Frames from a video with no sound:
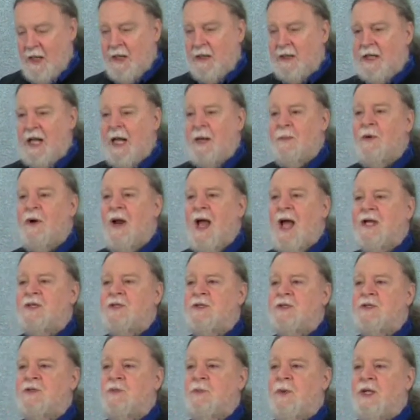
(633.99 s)
labor
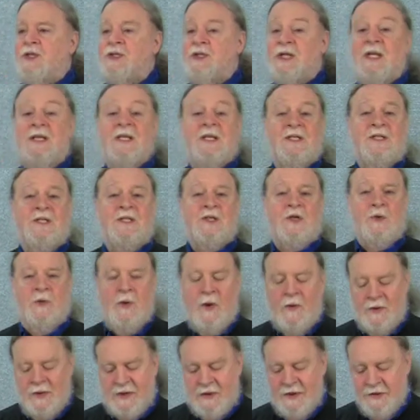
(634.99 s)
actions which, and this is
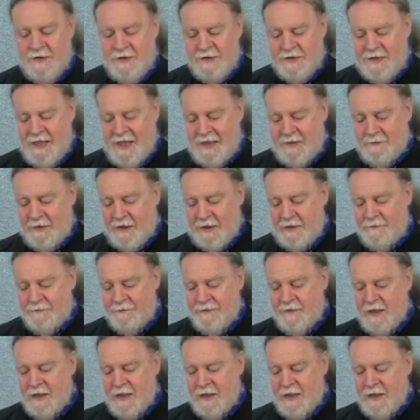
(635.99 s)
quoting their statement,